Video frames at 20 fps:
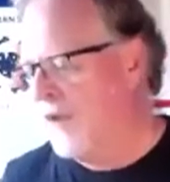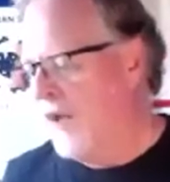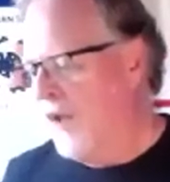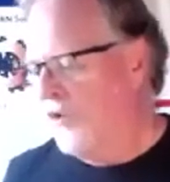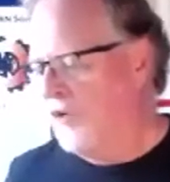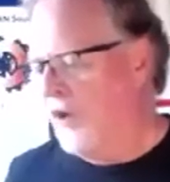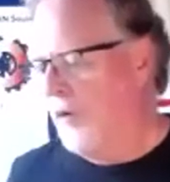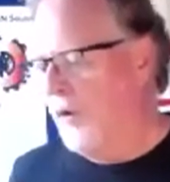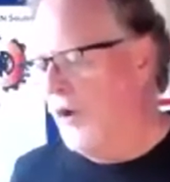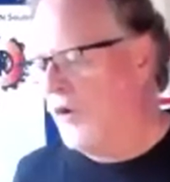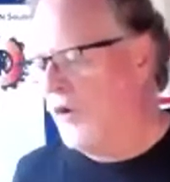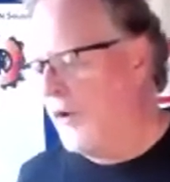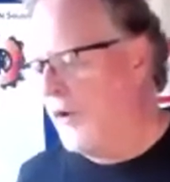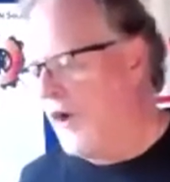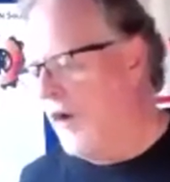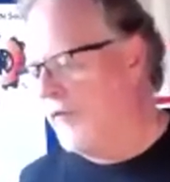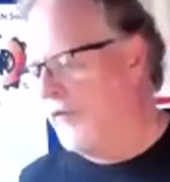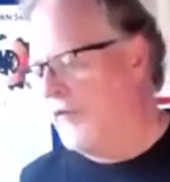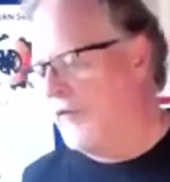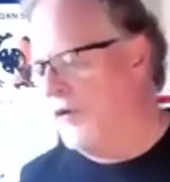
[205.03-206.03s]
So a quick
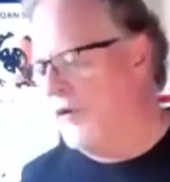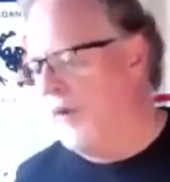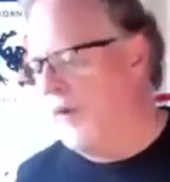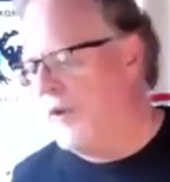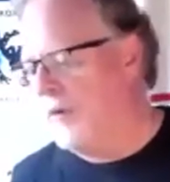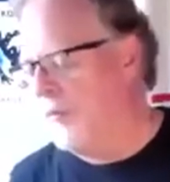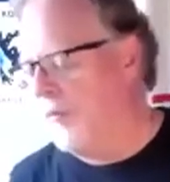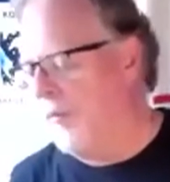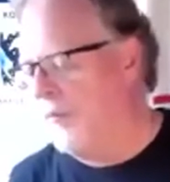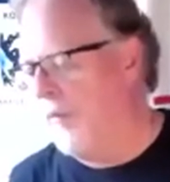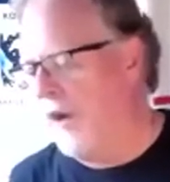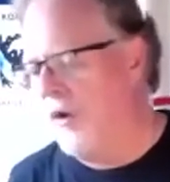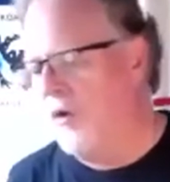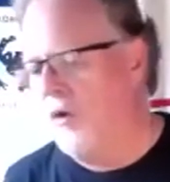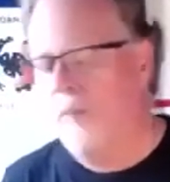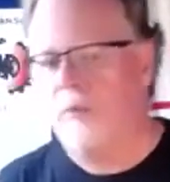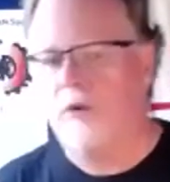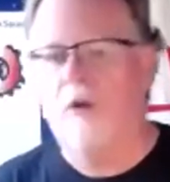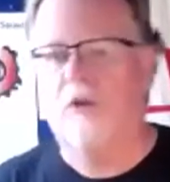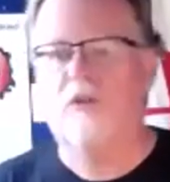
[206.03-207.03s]
overview. I mean, my
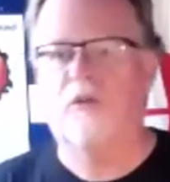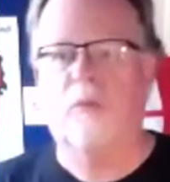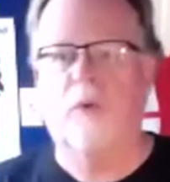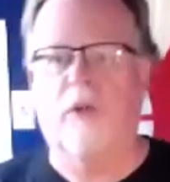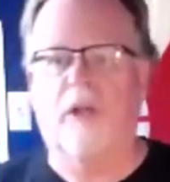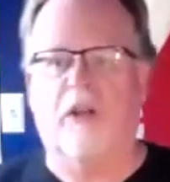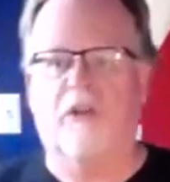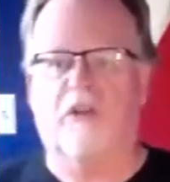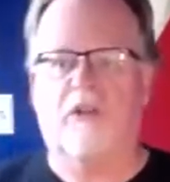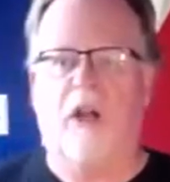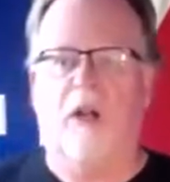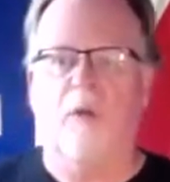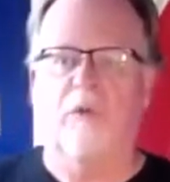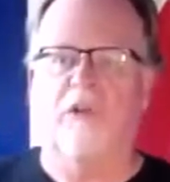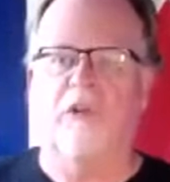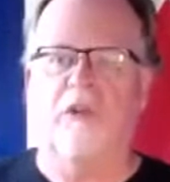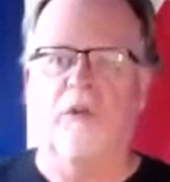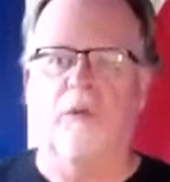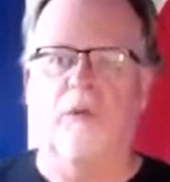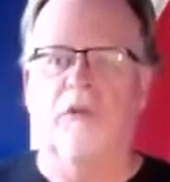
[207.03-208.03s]
whole approach when I start
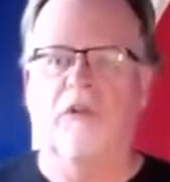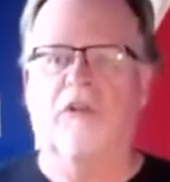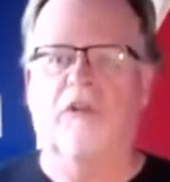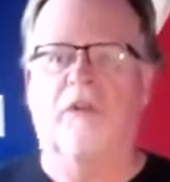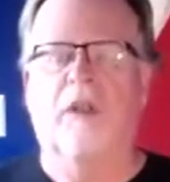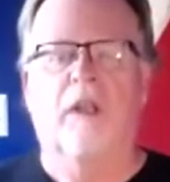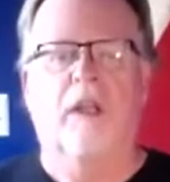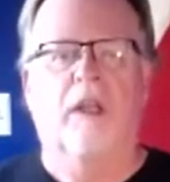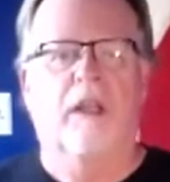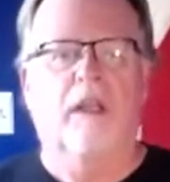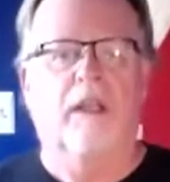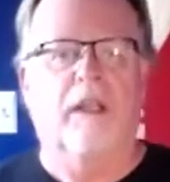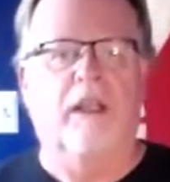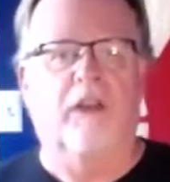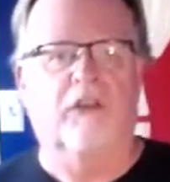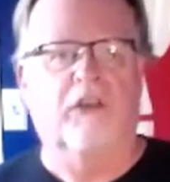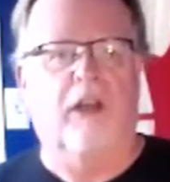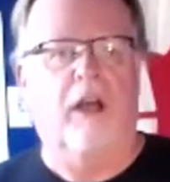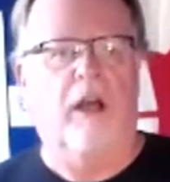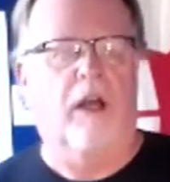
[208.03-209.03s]
with students
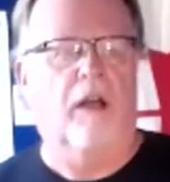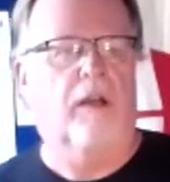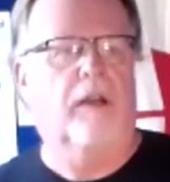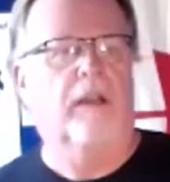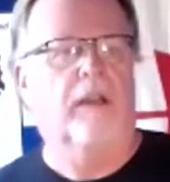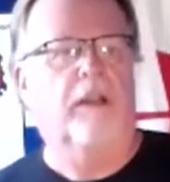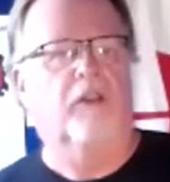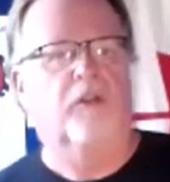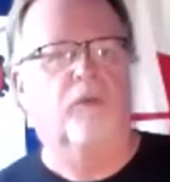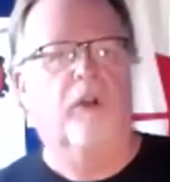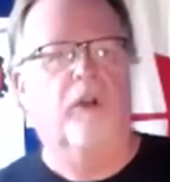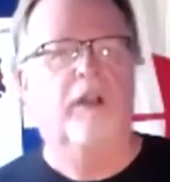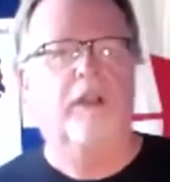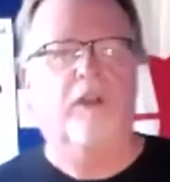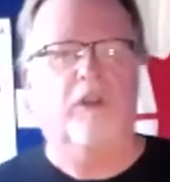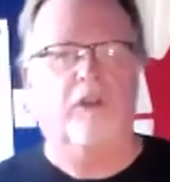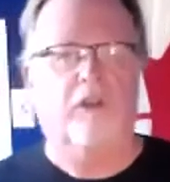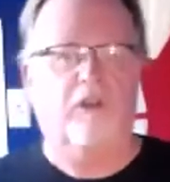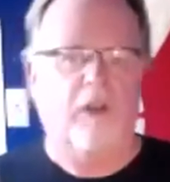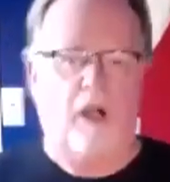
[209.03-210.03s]
is really
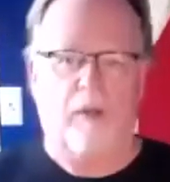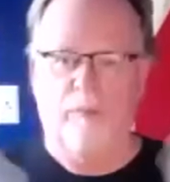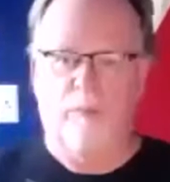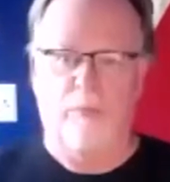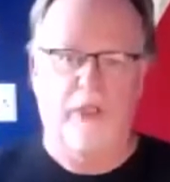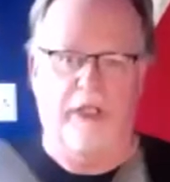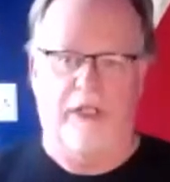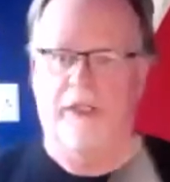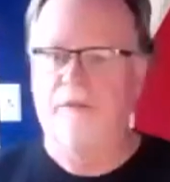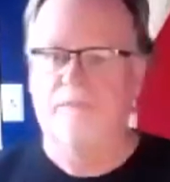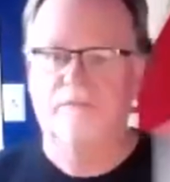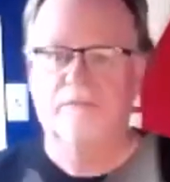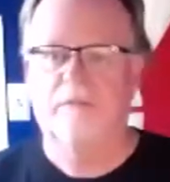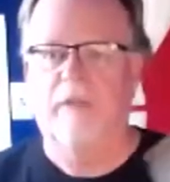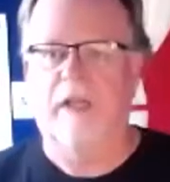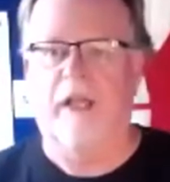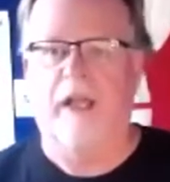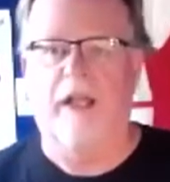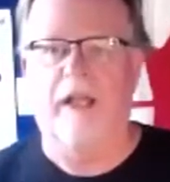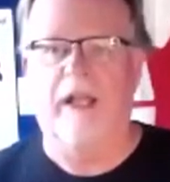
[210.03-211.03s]
to start big
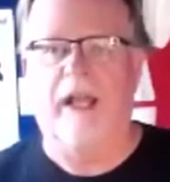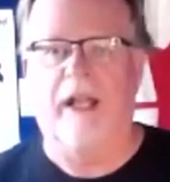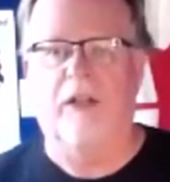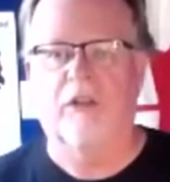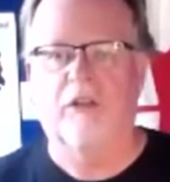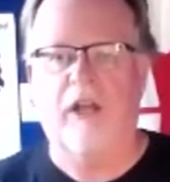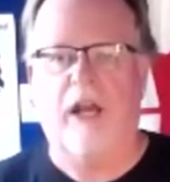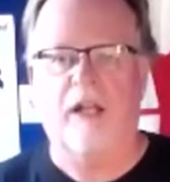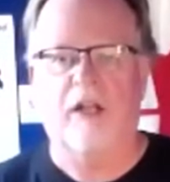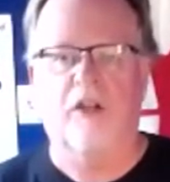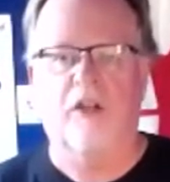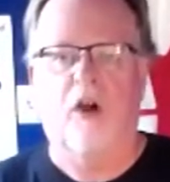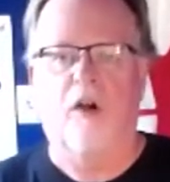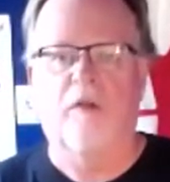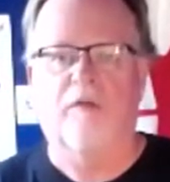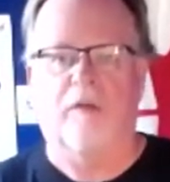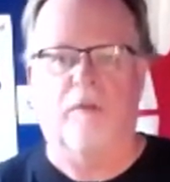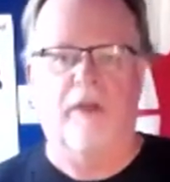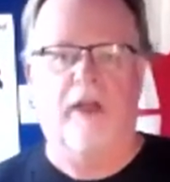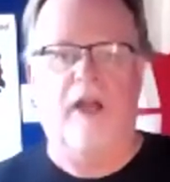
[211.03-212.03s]
and kind of
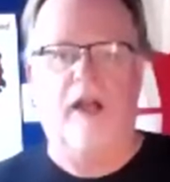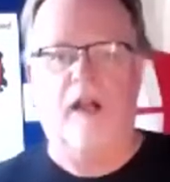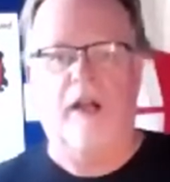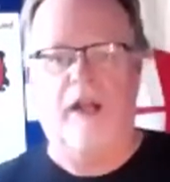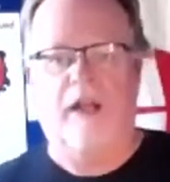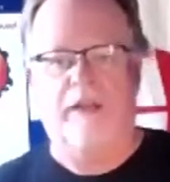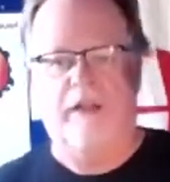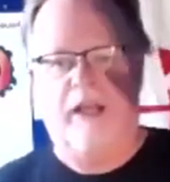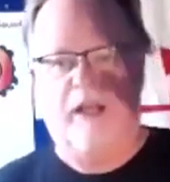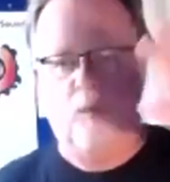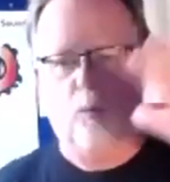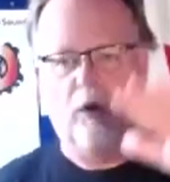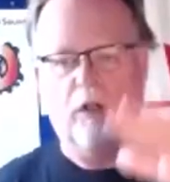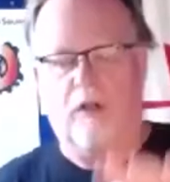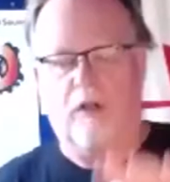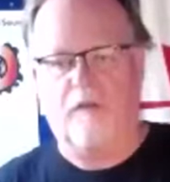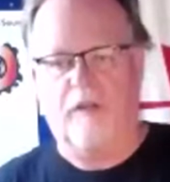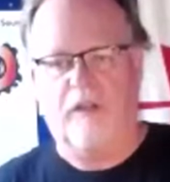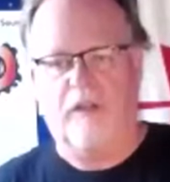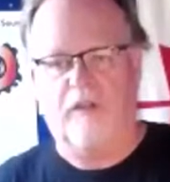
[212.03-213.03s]
go from there and then
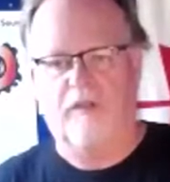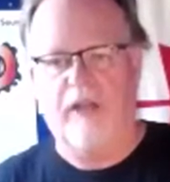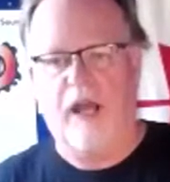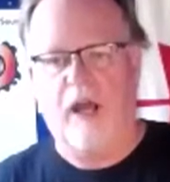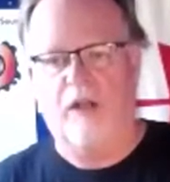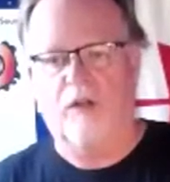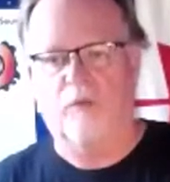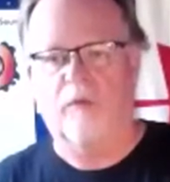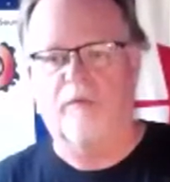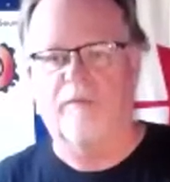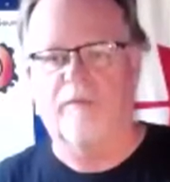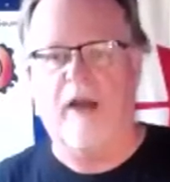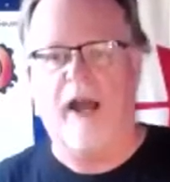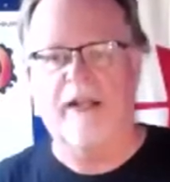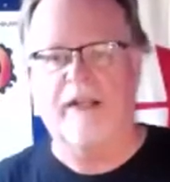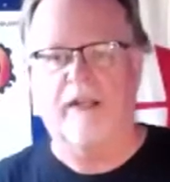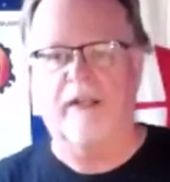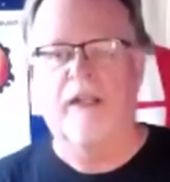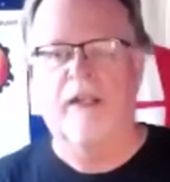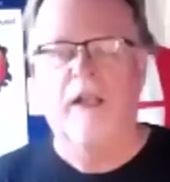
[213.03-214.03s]
whittle things down and
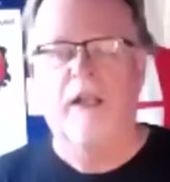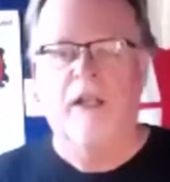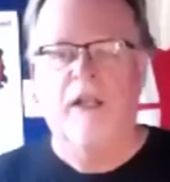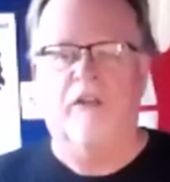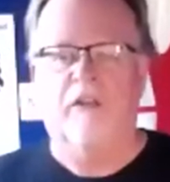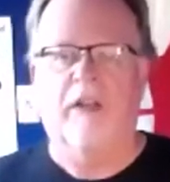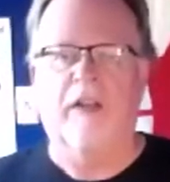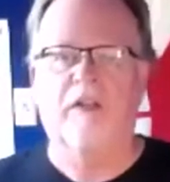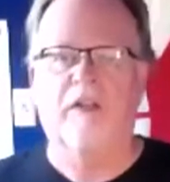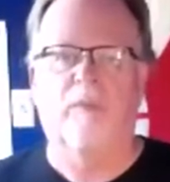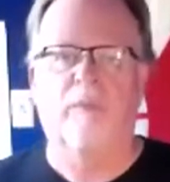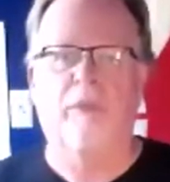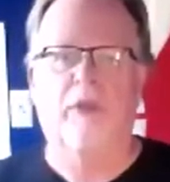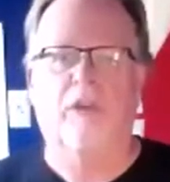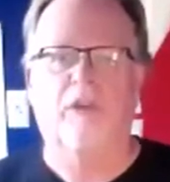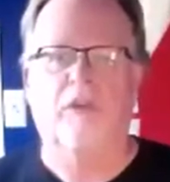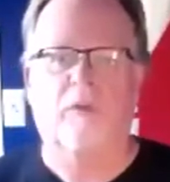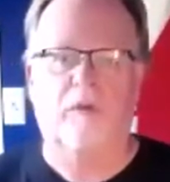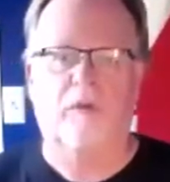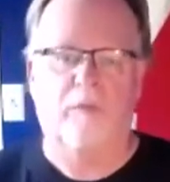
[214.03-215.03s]
refine it. Because I think
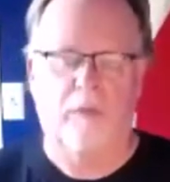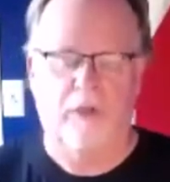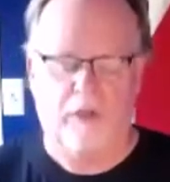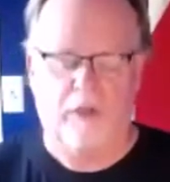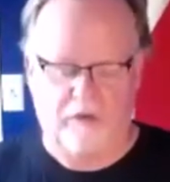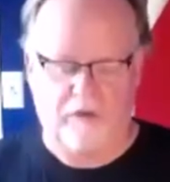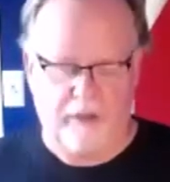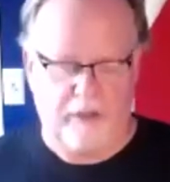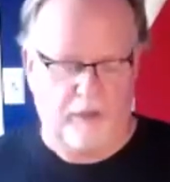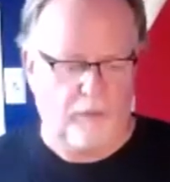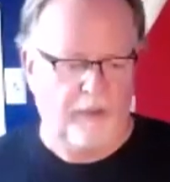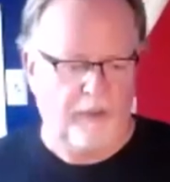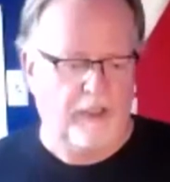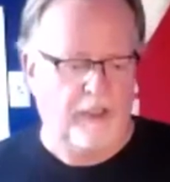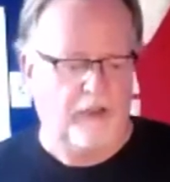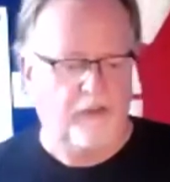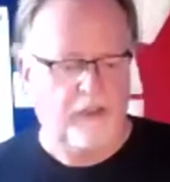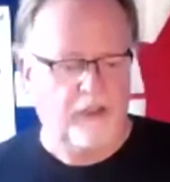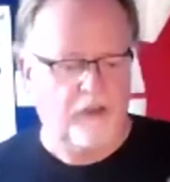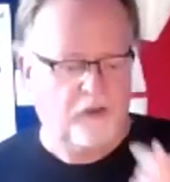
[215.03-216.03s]
the biggest thing that we need
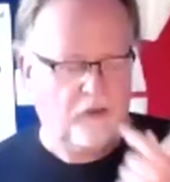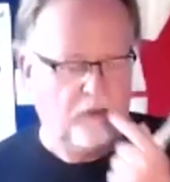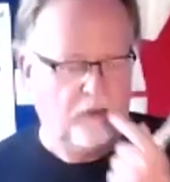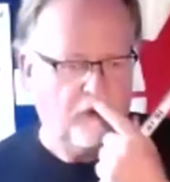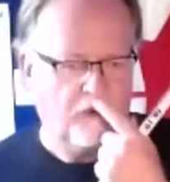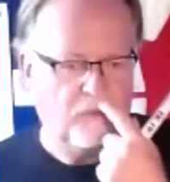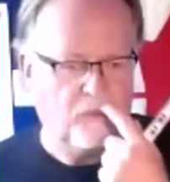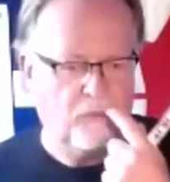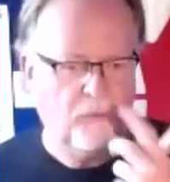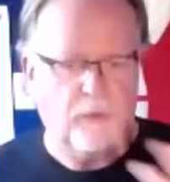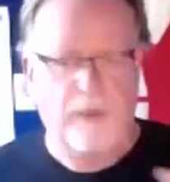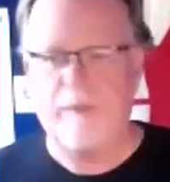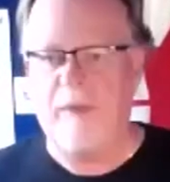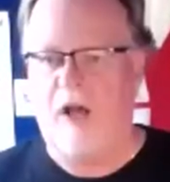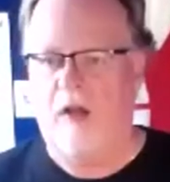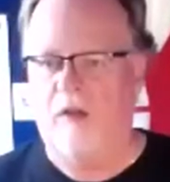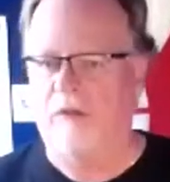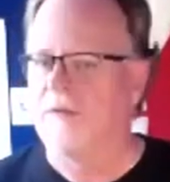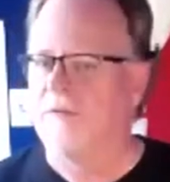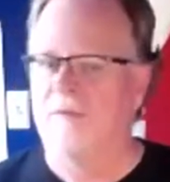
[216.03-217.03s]
to teach is
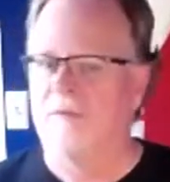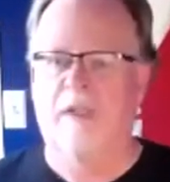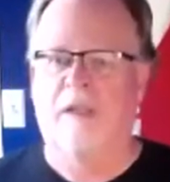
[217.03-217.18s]
rebound.